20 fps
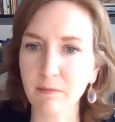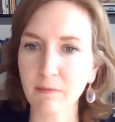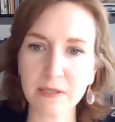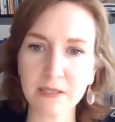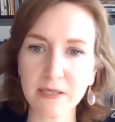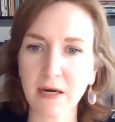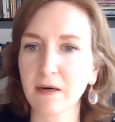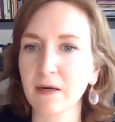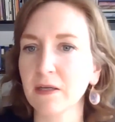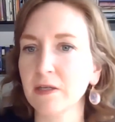
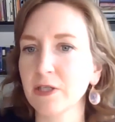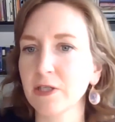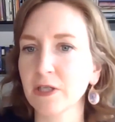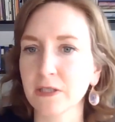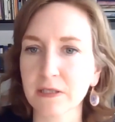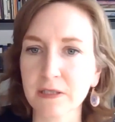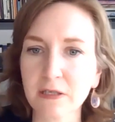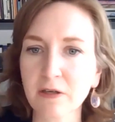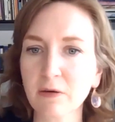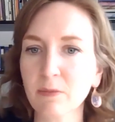miscarriage and
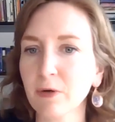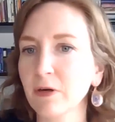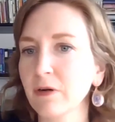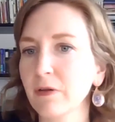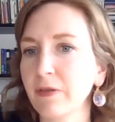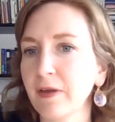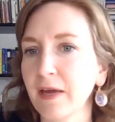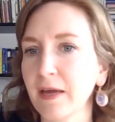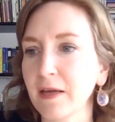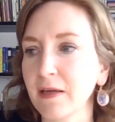stillbirth
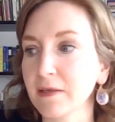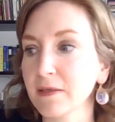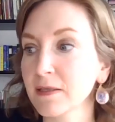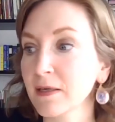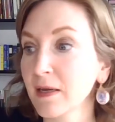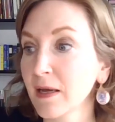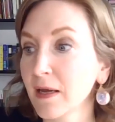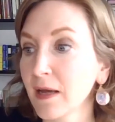and